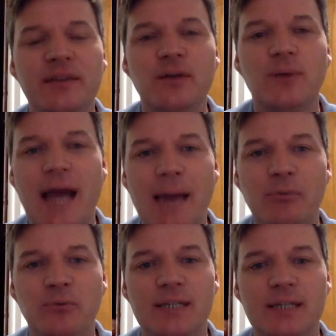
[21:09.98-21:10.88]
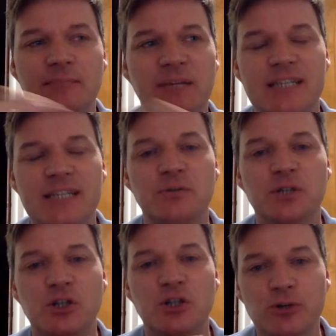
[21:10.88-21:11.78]
that what happened was because it
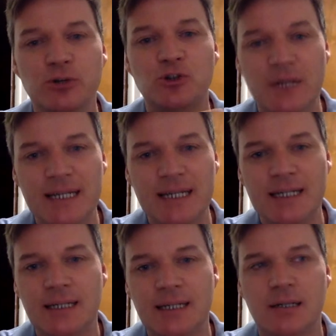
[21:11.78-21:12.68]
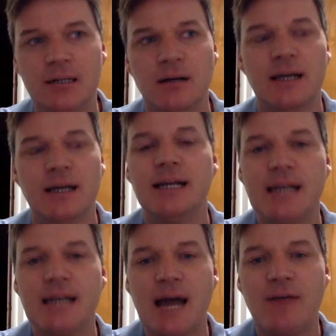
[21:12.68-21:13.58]
was a new tree, it
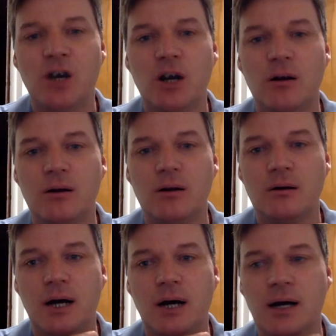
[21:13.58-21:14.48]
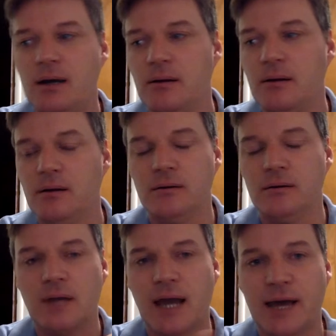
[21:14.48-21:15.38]
had never
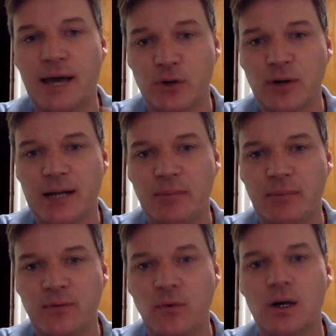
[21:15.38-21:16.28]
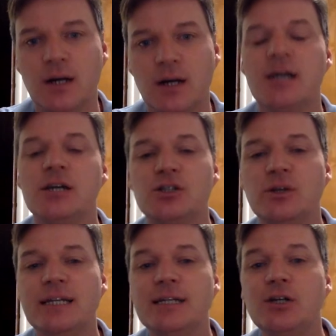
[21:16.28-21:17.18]
had fruit on it before. So
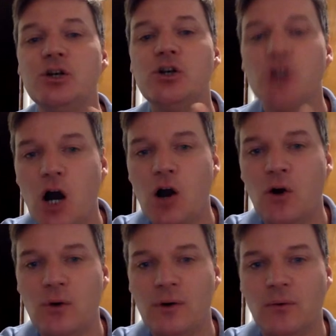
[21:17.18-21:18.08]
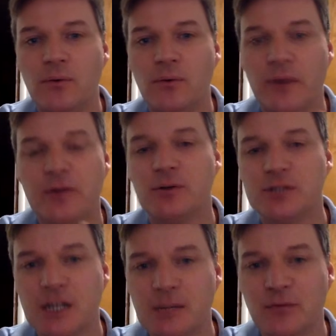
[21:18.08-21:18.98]
they didn't know that there
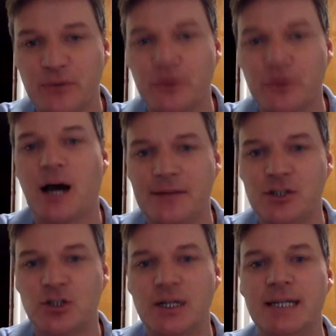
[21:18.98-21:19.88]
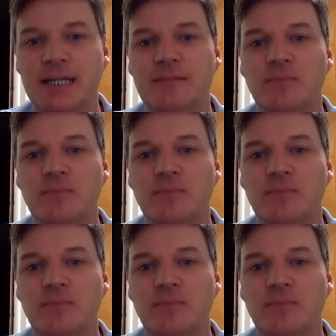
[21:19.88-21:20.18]
was going to be fruit on the tree.